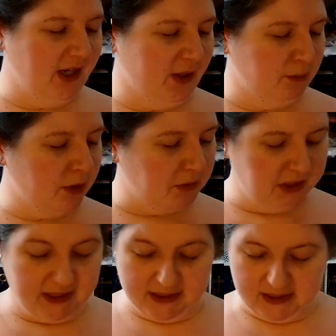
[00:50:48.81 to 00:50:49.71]
at the moment.
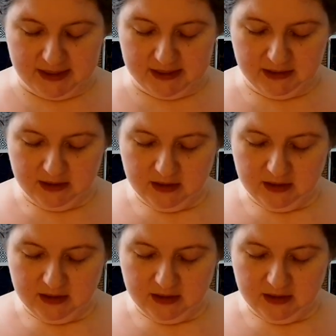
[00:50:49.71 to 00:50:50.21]
It is